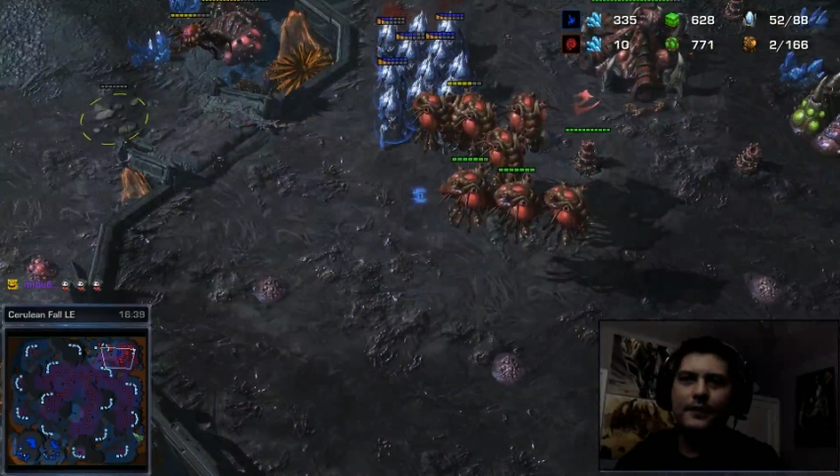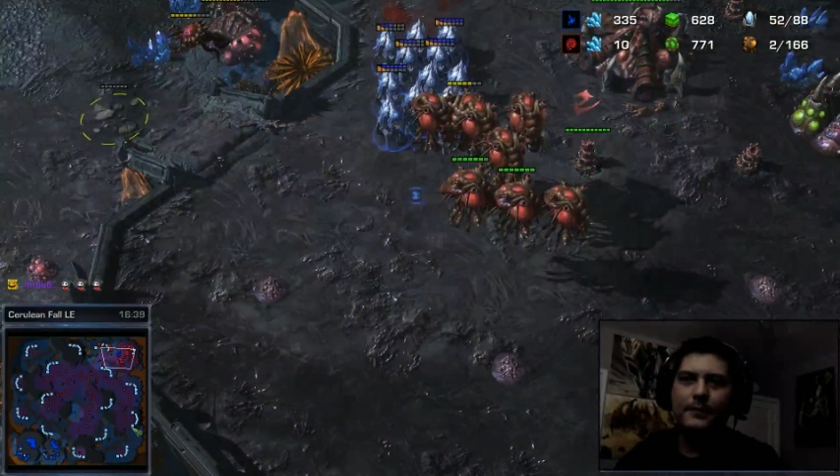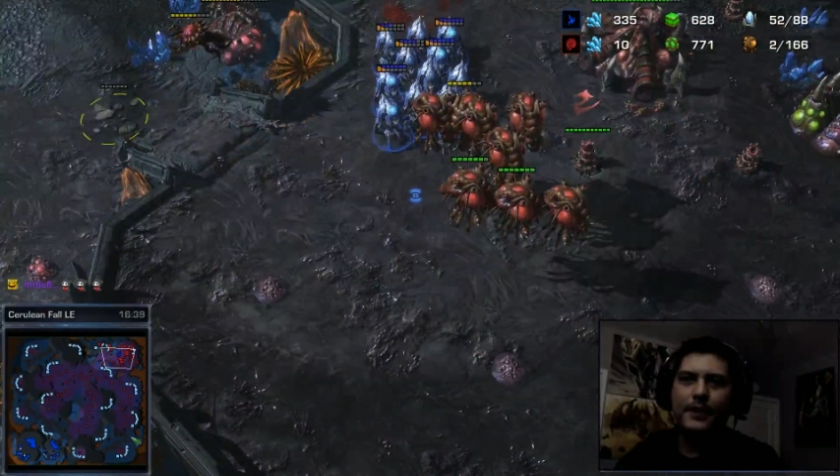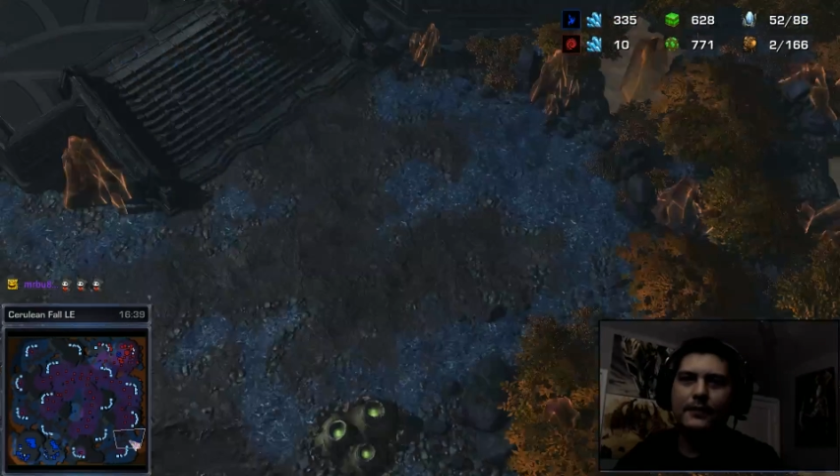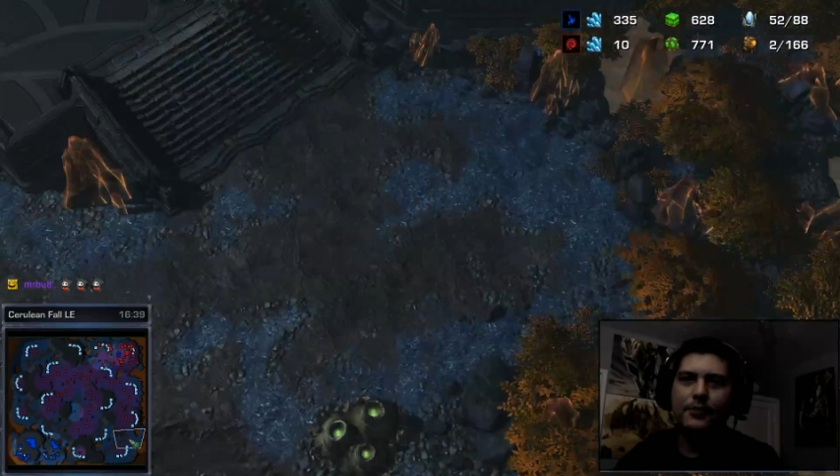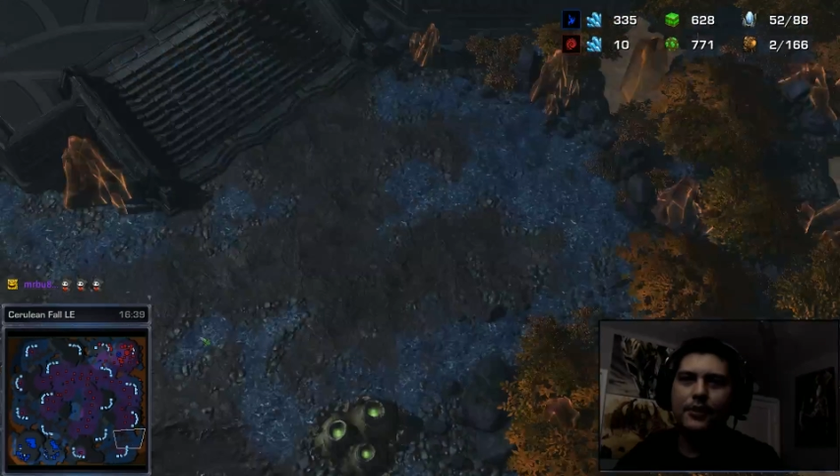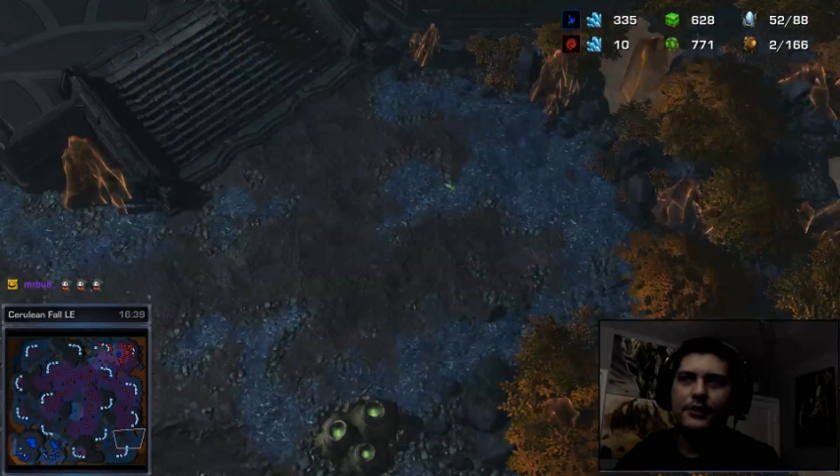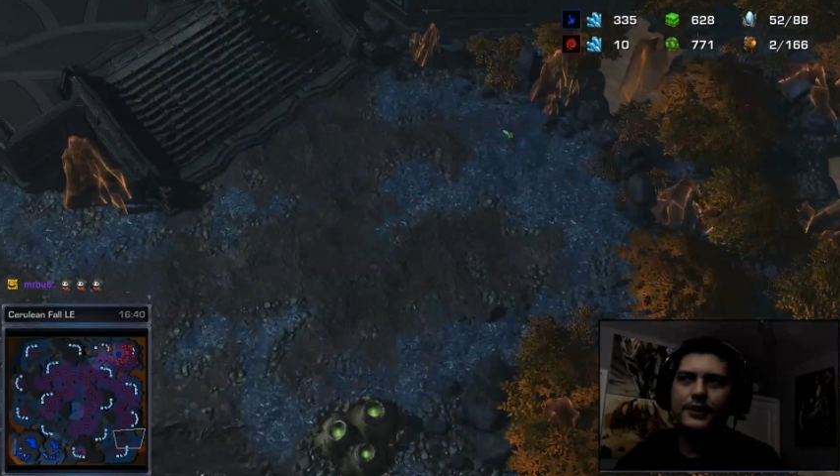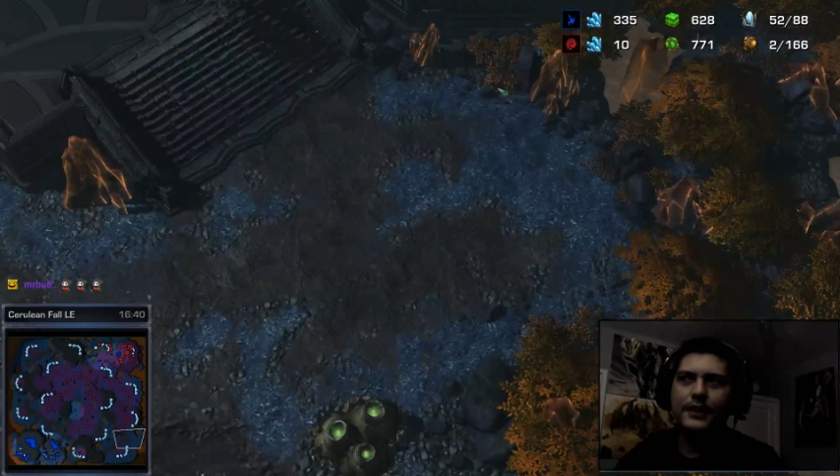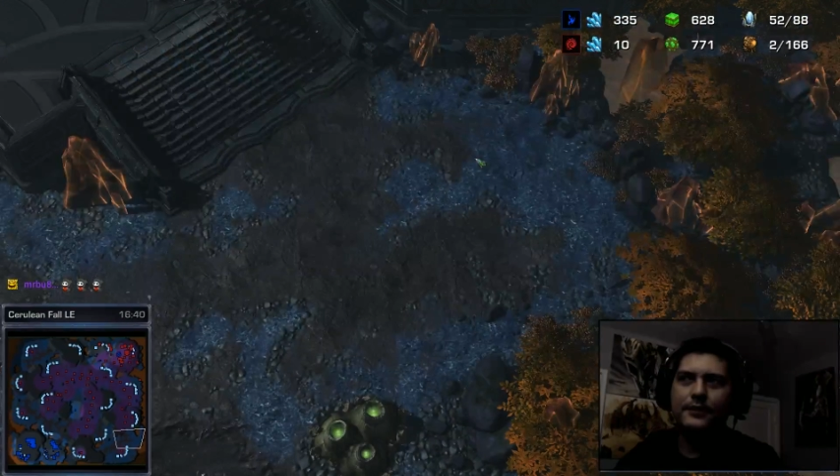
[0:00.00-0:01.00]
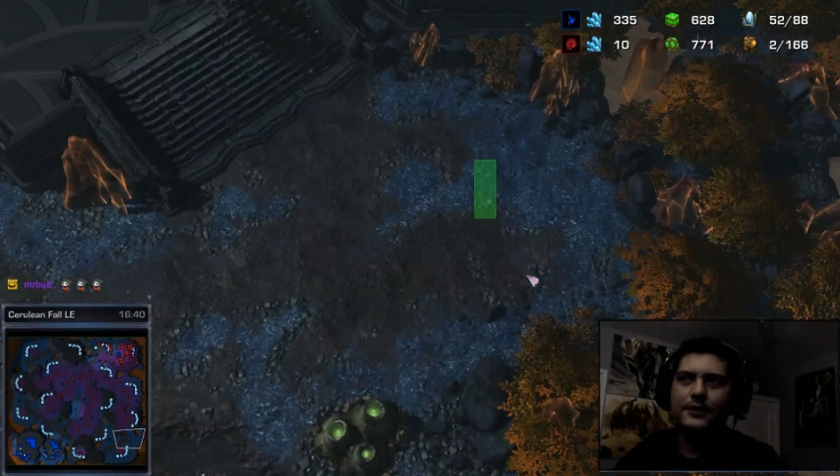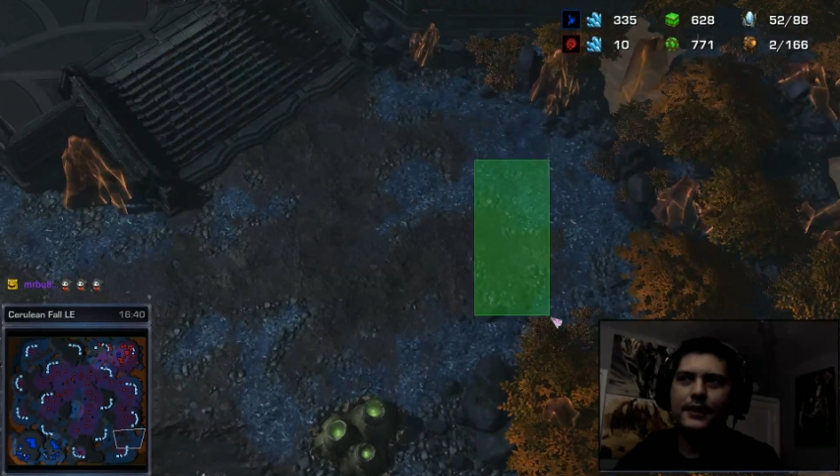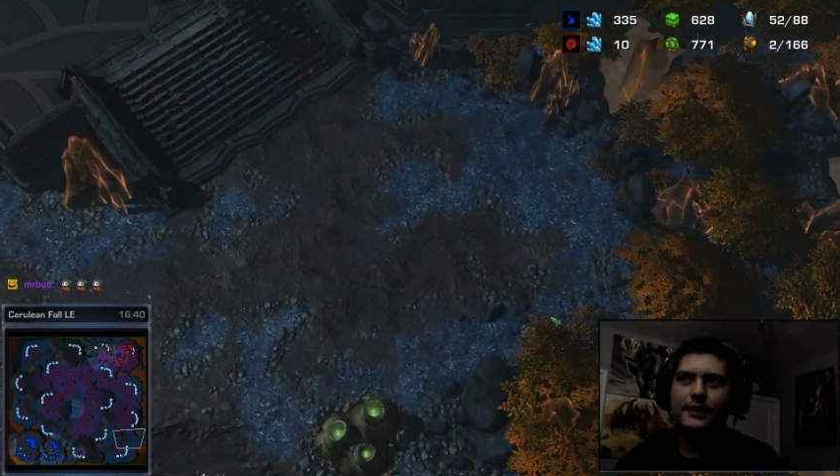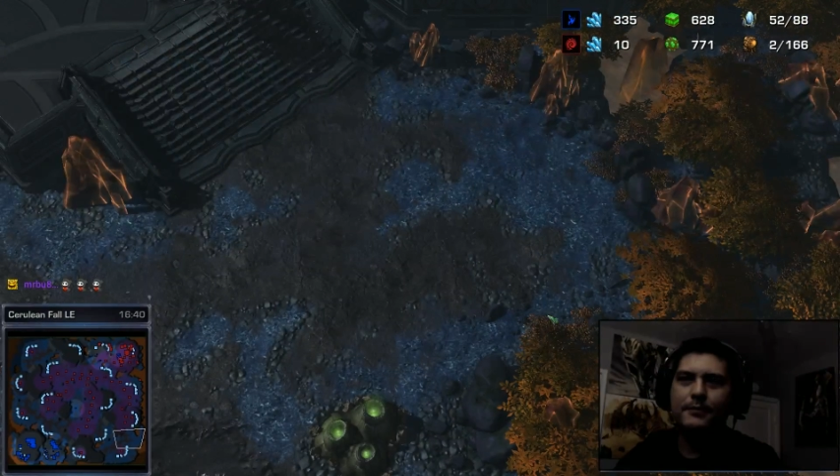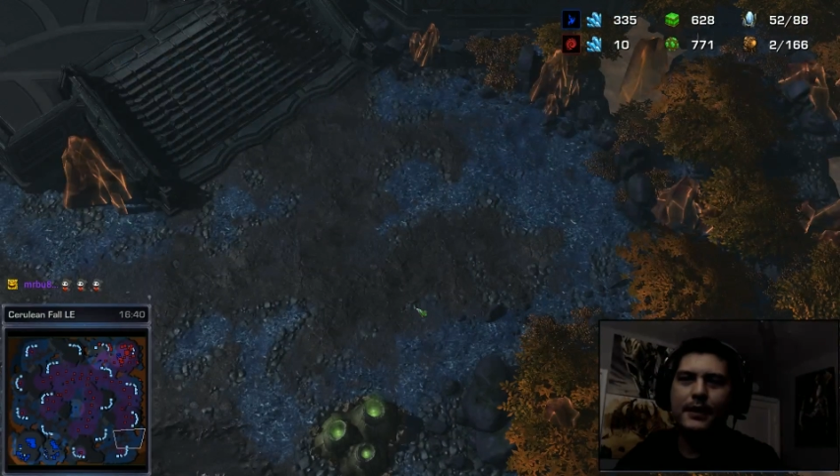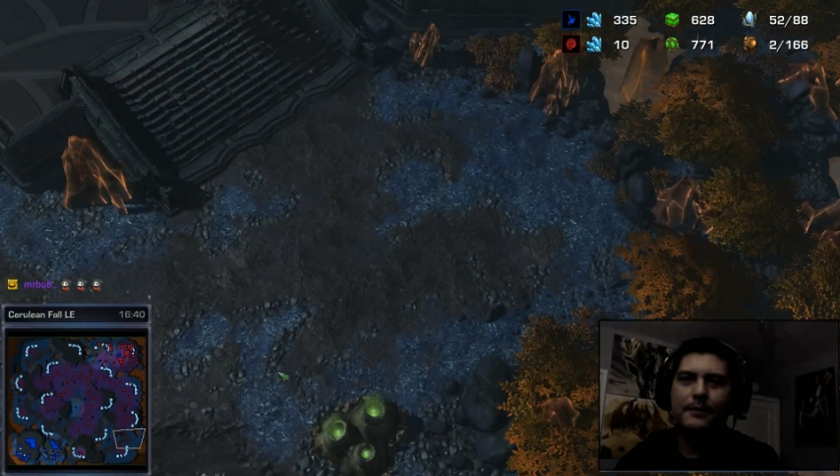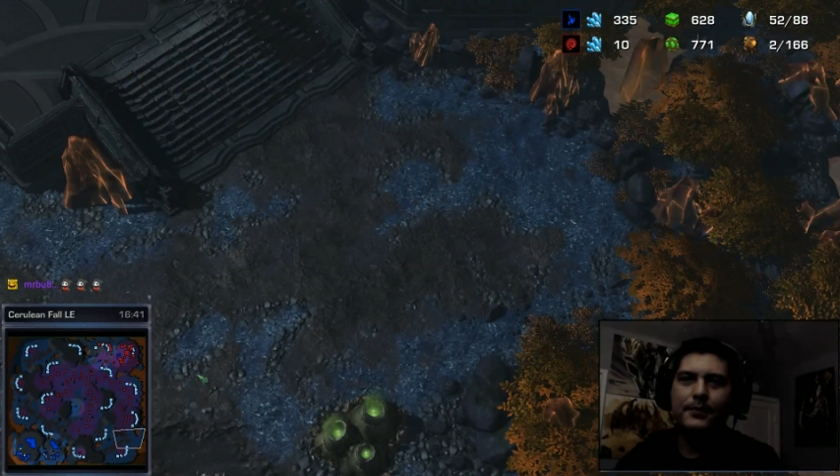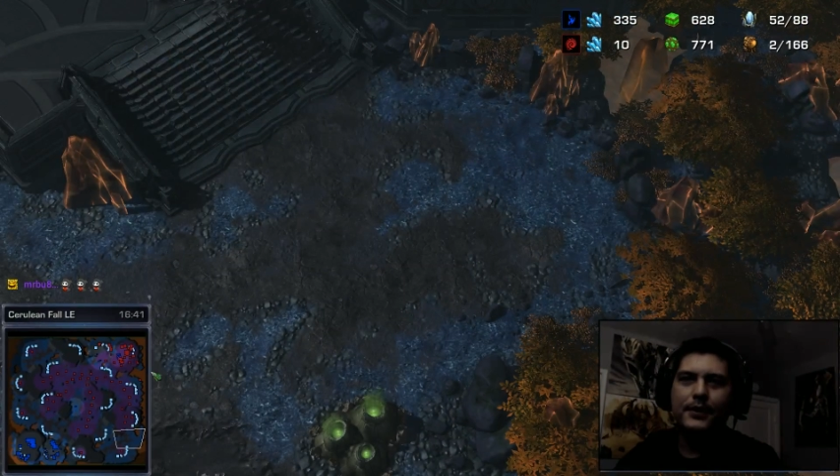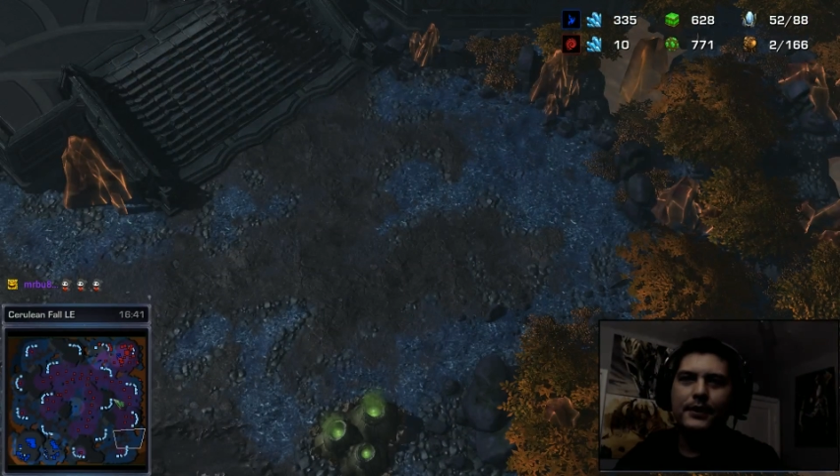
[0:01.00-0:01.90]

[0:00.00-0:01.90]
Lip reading: make a proxy outside the map,